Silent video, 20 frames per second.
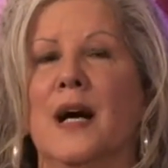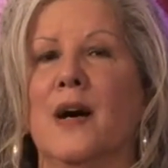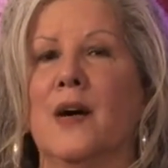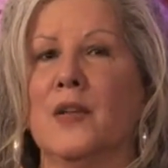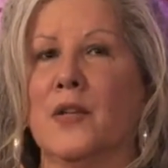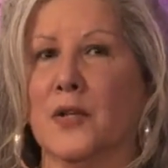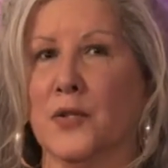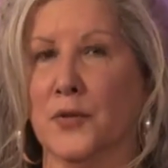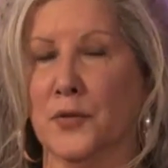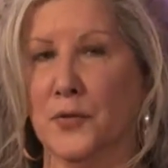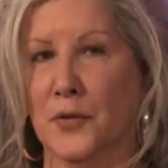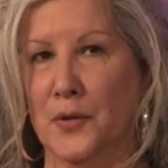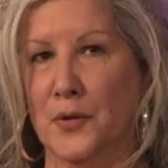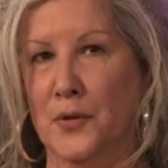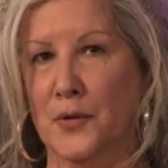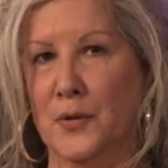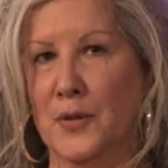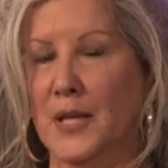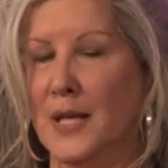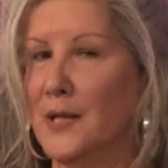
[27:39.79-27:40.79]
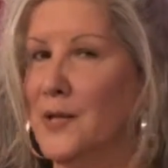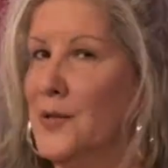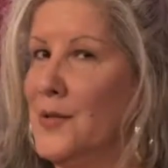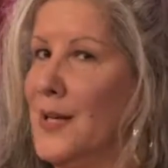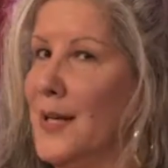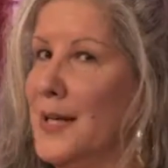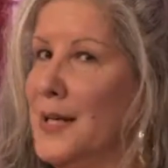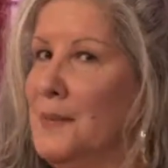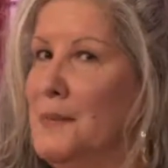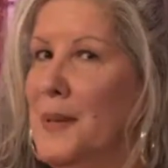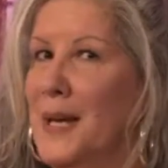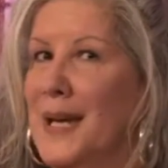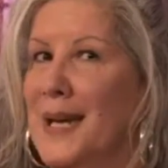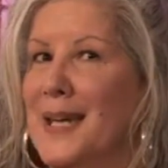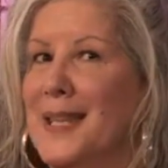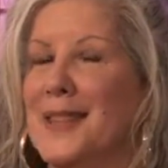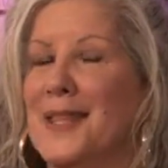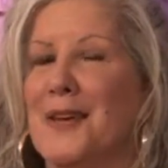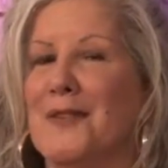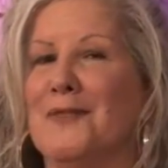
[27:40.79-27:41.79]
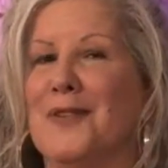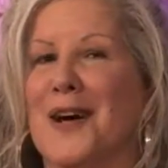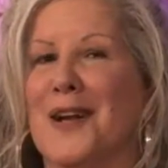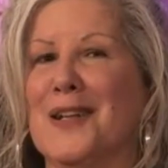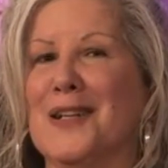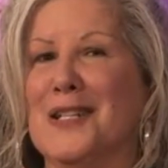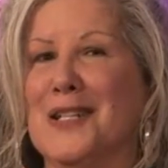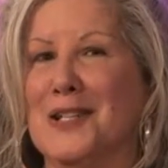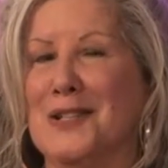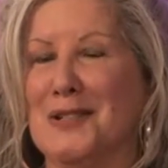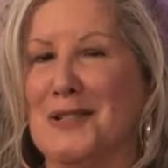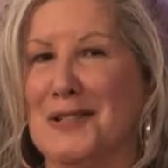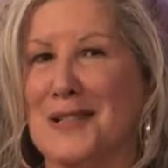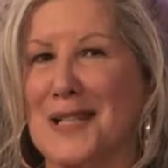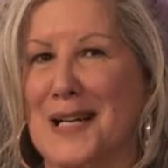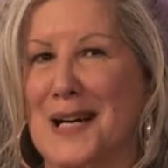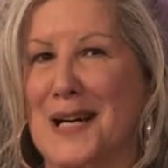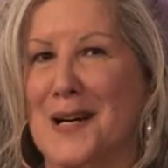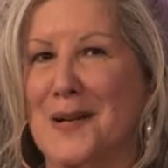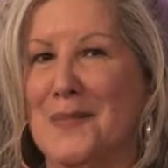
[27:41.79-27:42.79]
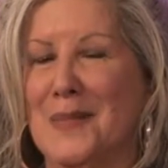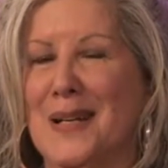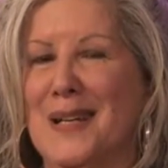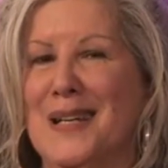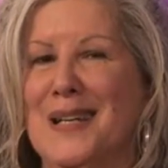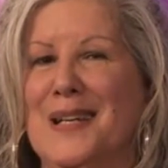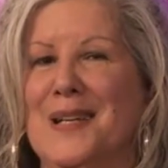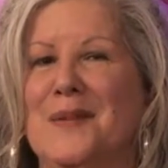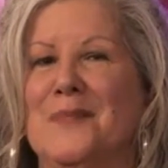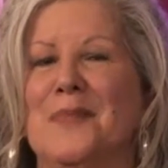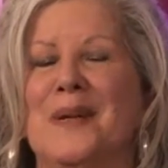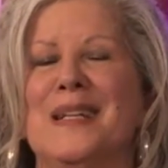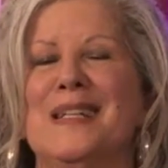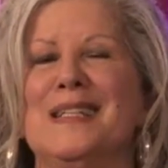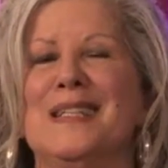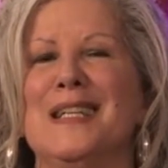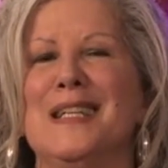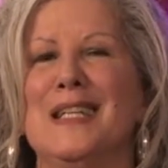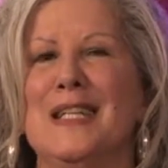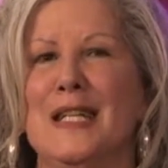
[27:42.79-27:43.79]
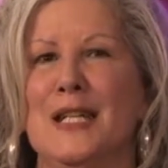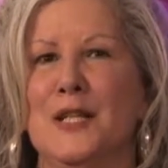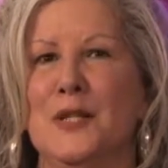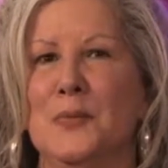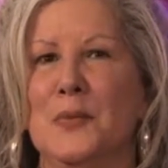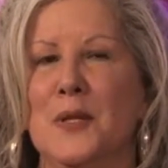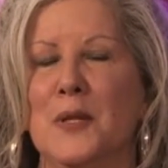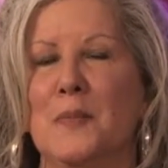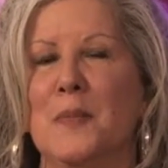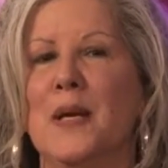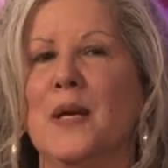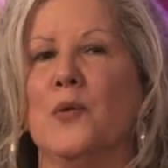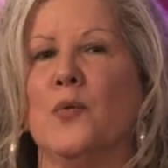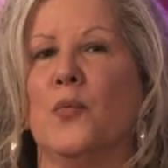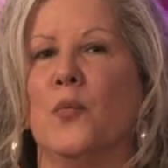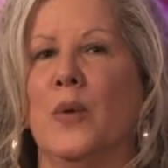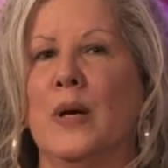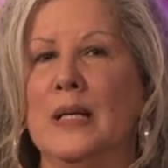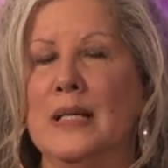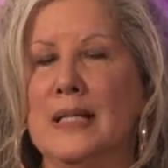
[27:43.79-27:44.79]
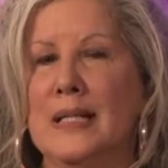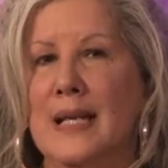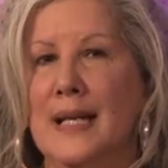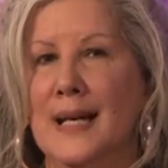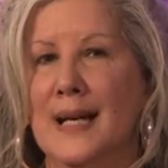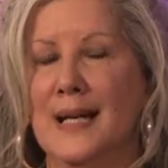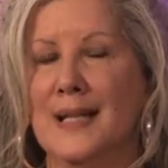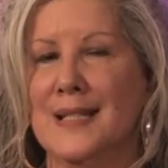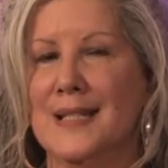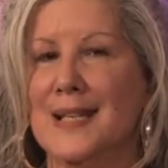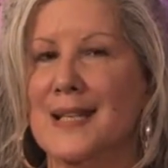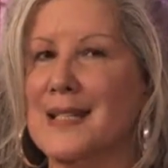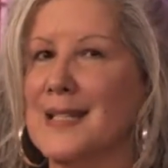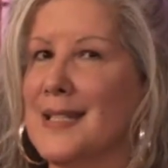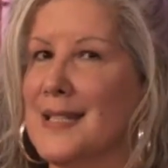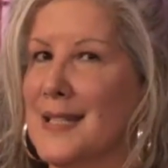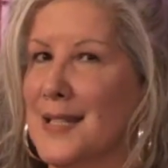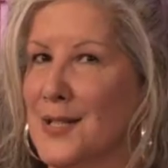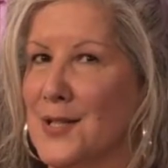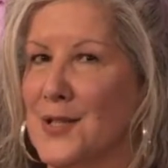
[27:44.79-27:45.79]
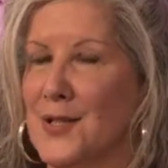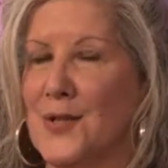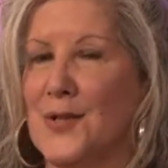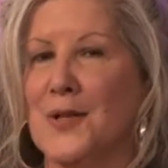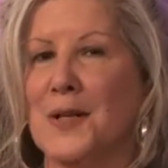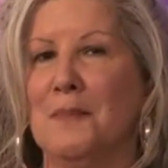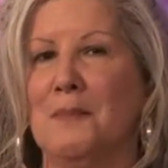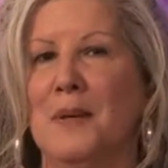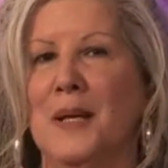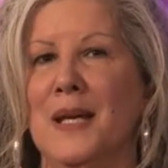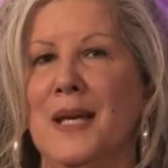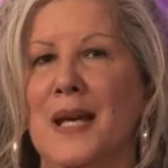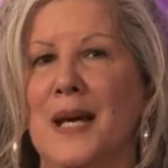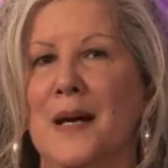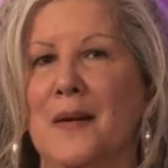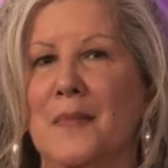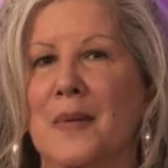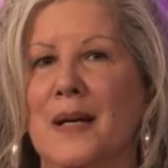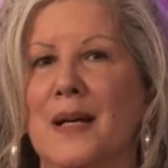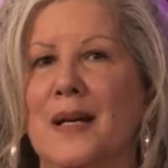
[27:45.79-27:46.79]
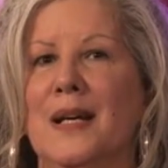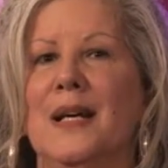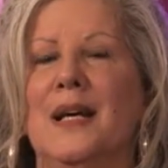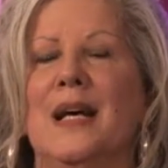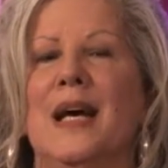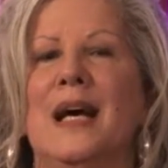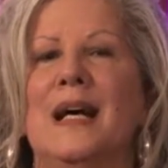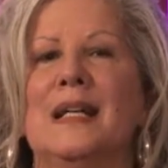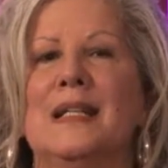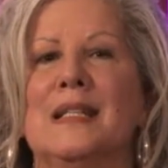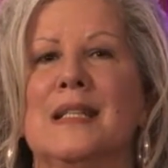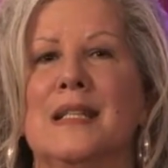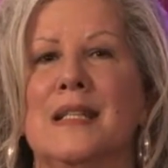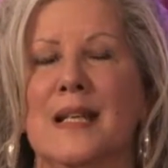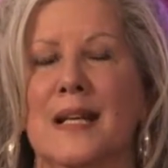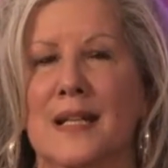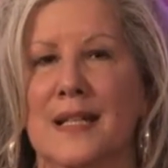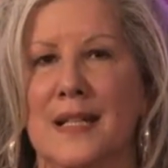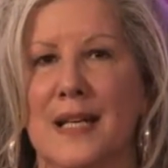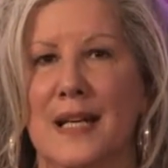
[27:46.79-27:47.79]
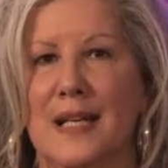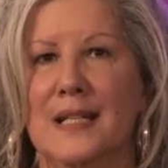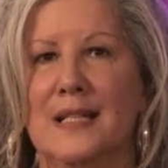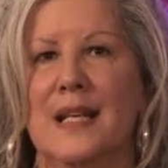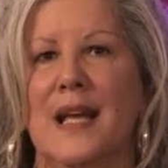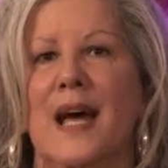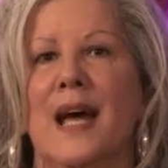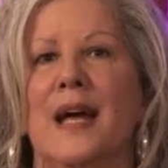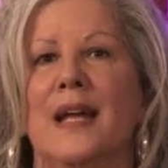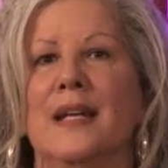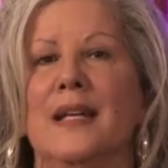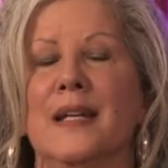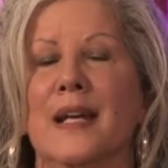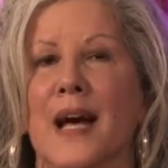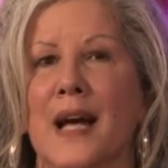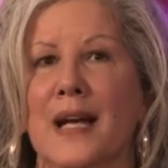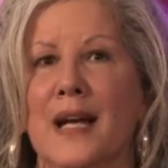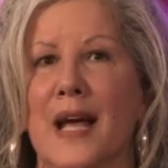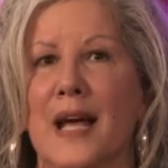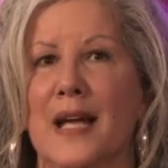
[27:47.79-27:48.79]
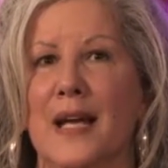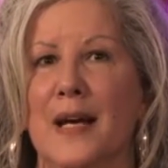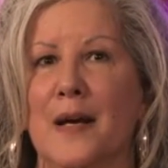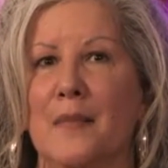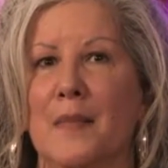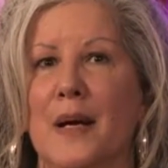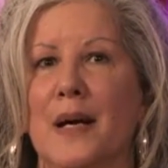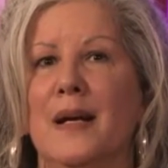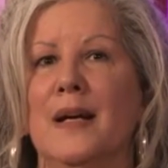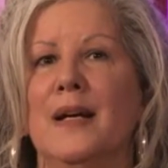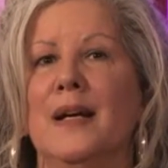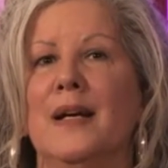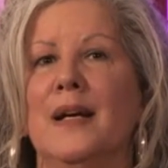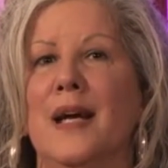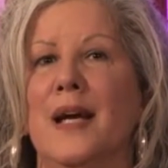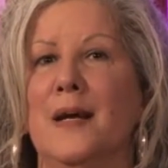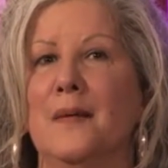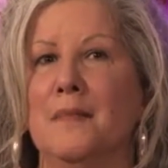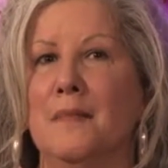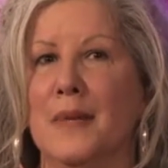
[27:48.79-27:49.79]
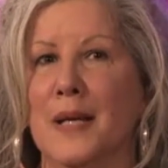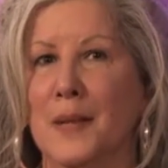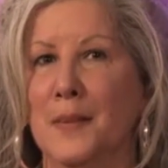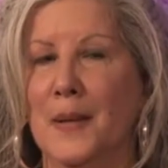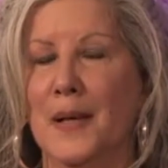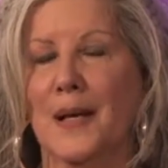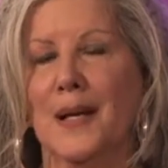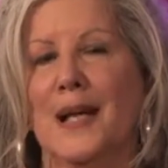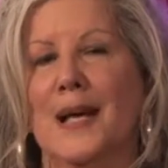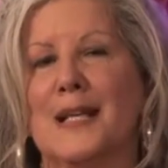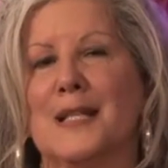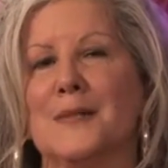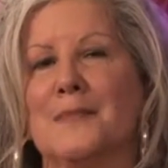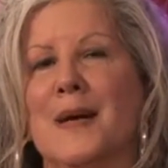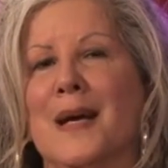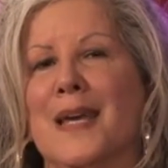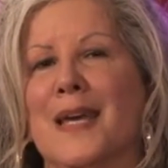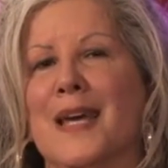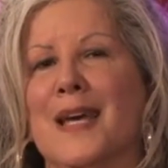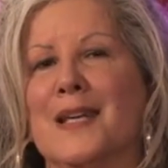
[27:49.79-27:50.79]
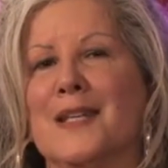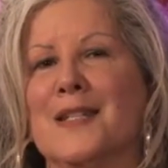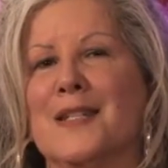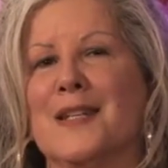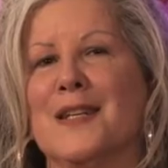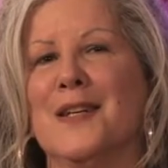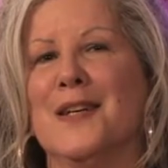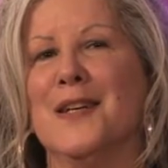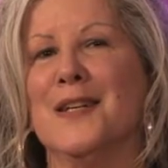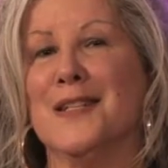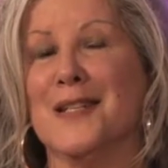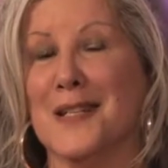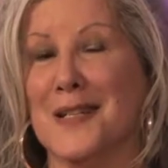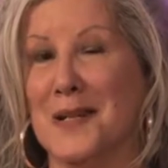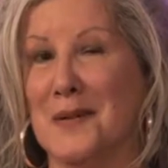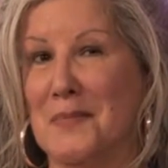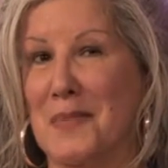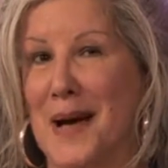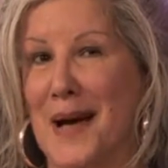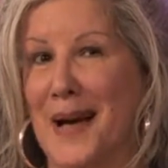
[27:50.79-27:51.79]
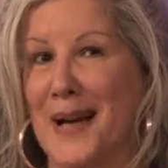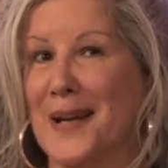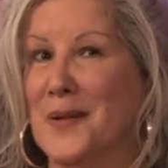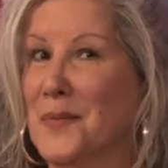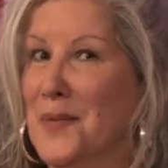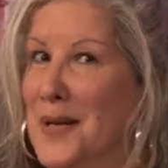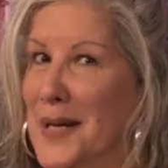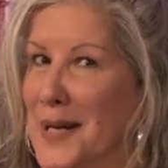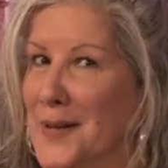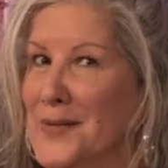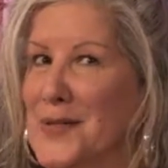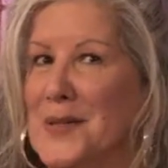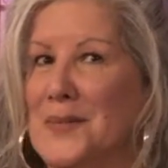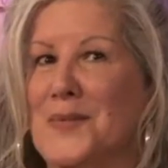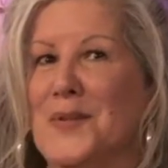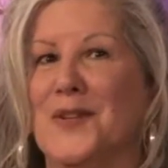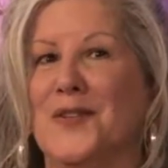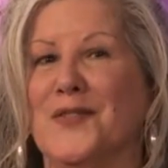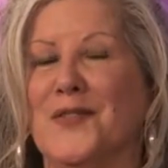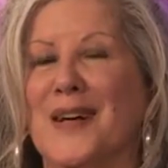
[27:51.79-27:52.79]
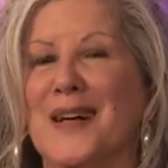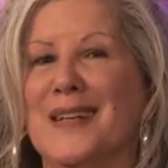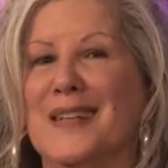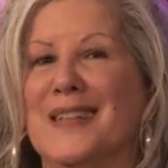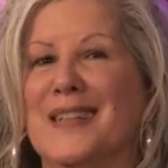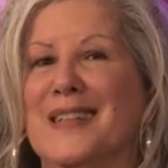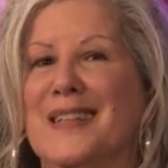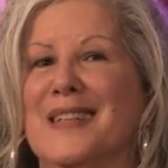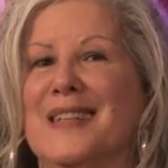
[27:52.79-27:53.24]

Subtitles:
The crew, they do not get paid. They volunteer their time. Please continue with me Wednesday nights at 6:30 p.m. and Sundays at 9 a.m. And maybe I'll ask my guest to come back and we'll have some more fun.